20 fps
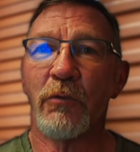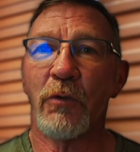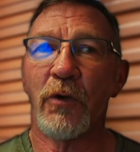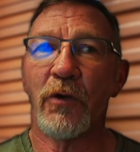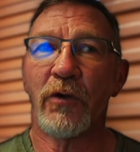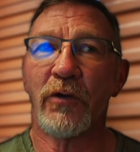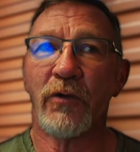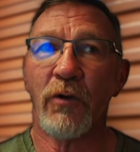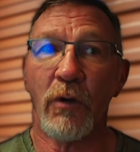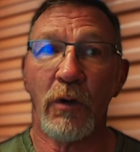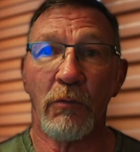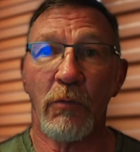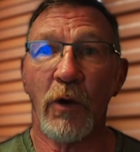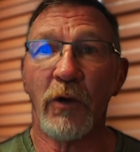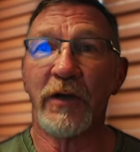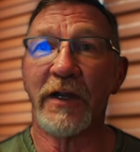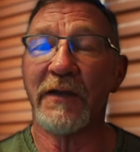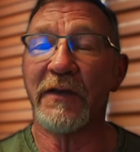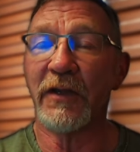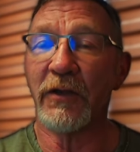work or
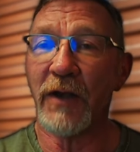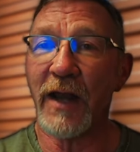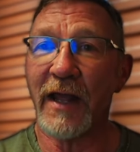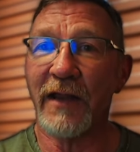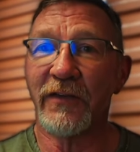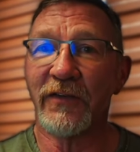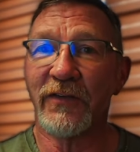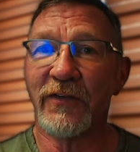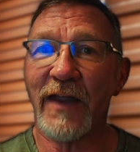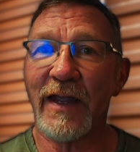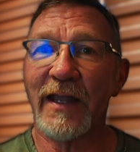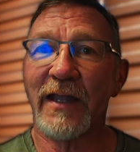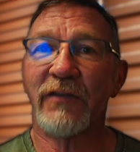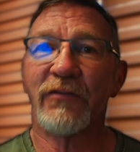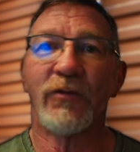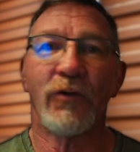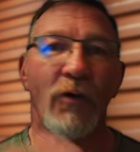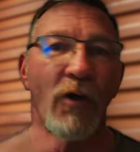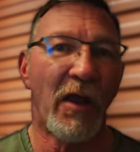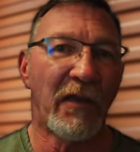work in the United
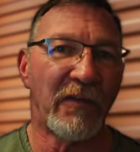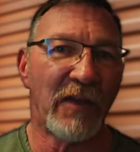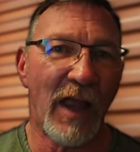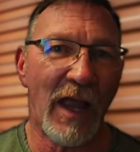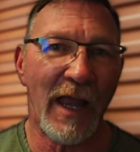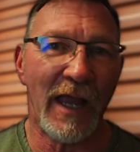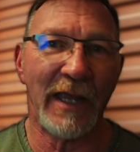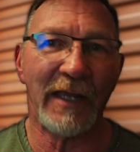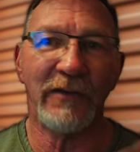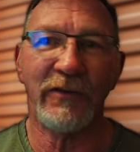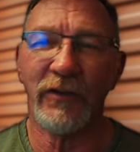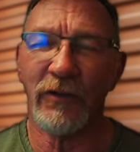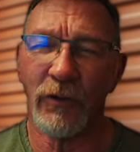States or online,